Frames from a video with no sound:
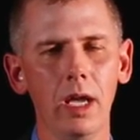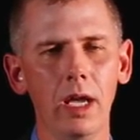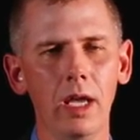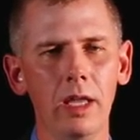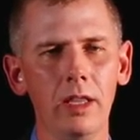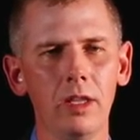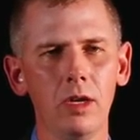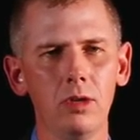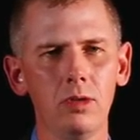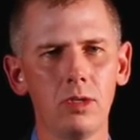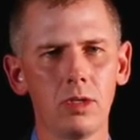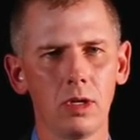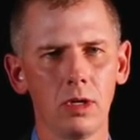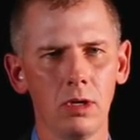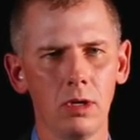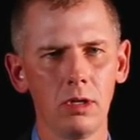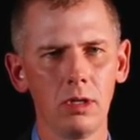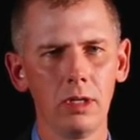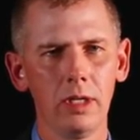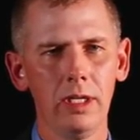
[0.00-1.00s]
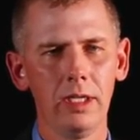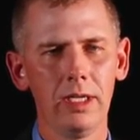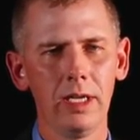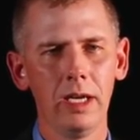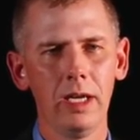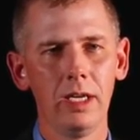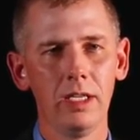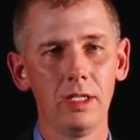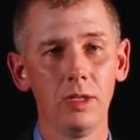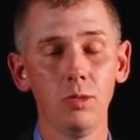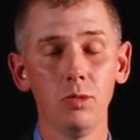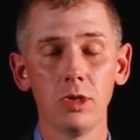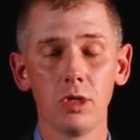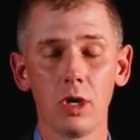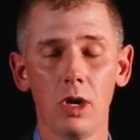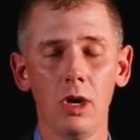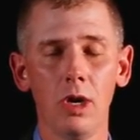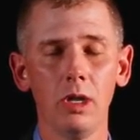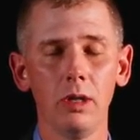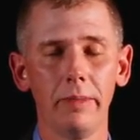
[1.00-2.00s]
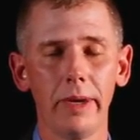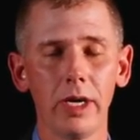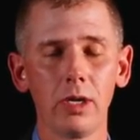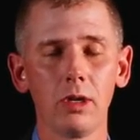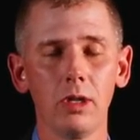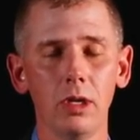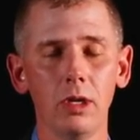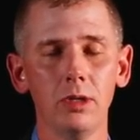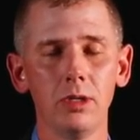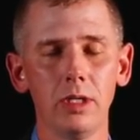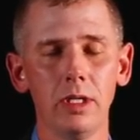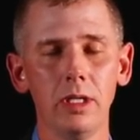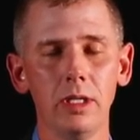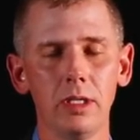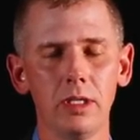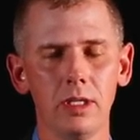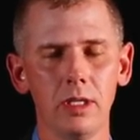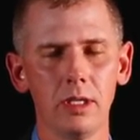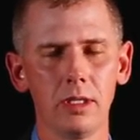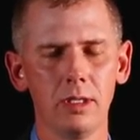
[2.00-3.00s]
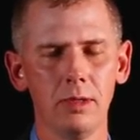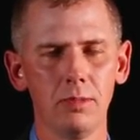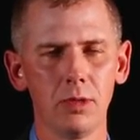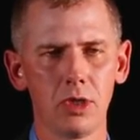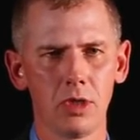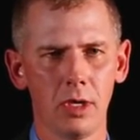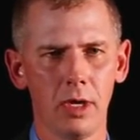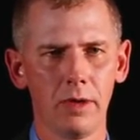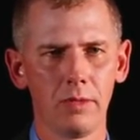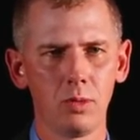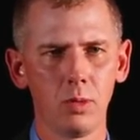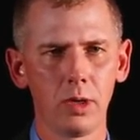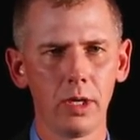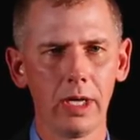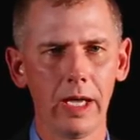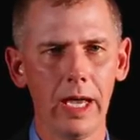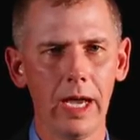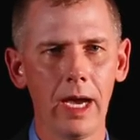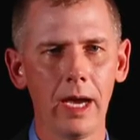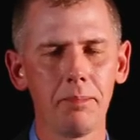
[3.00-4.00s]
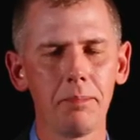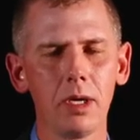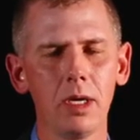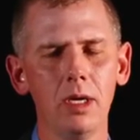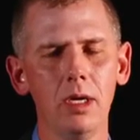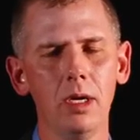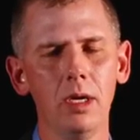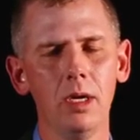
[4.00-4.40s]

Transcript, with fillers: In those early days, it was all about closing the system software gap.